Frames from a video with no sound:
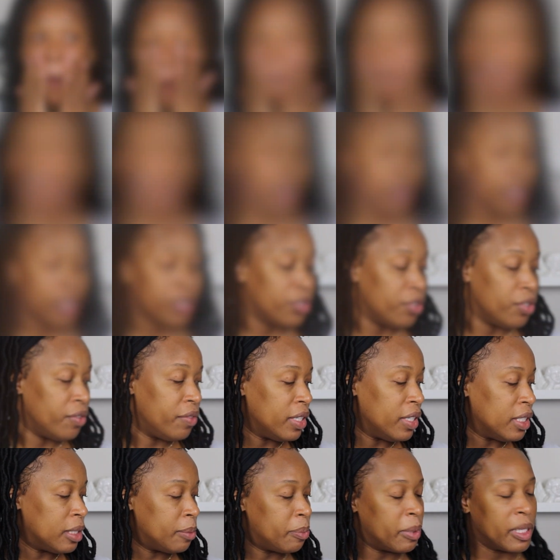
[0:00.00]
With the
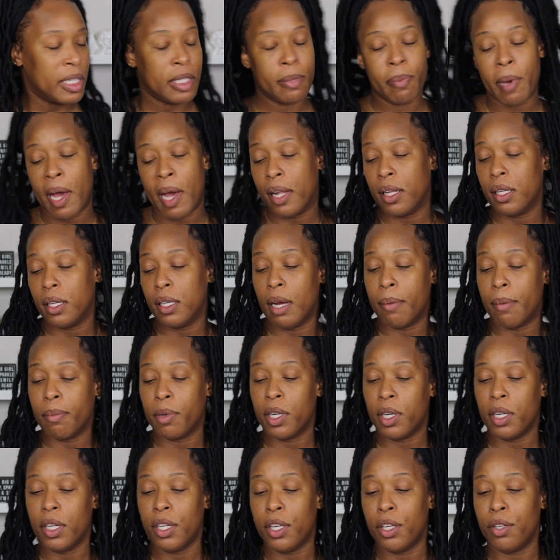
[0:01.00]
Juvias Place palette, I'm
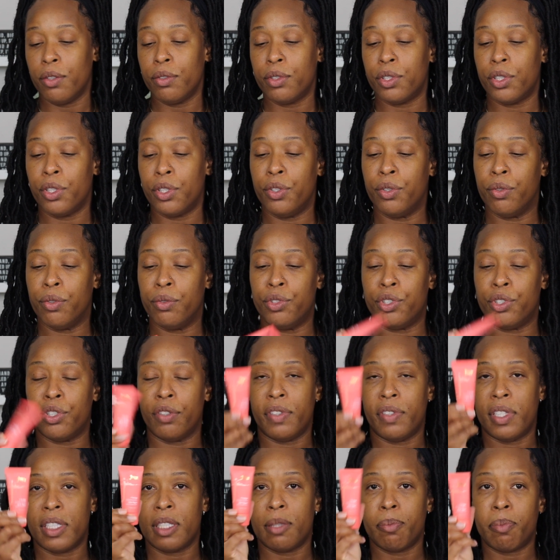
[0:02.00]
going to use the new
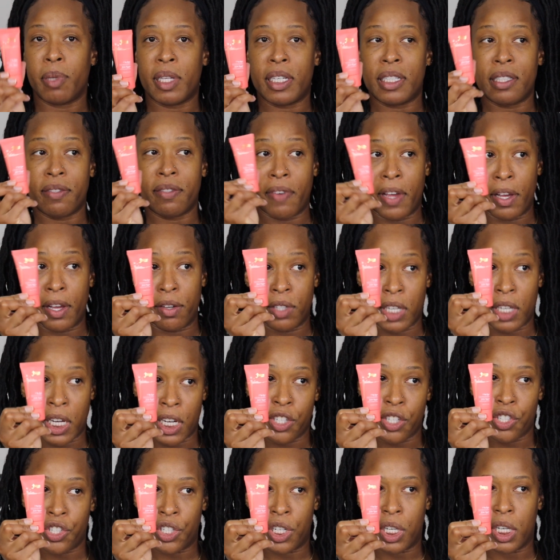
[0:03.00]
Juvias Place
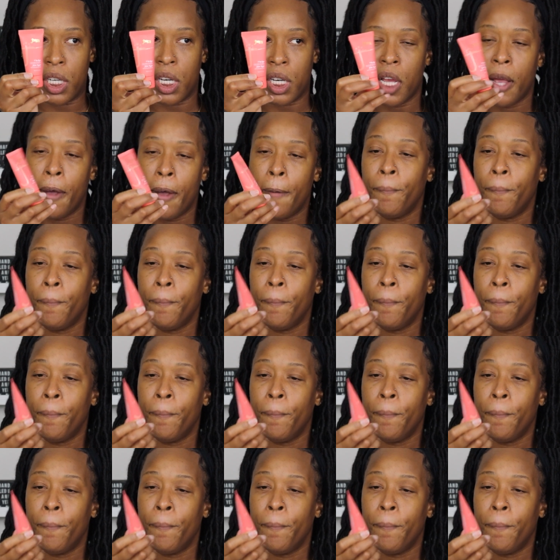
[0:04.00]
foundation.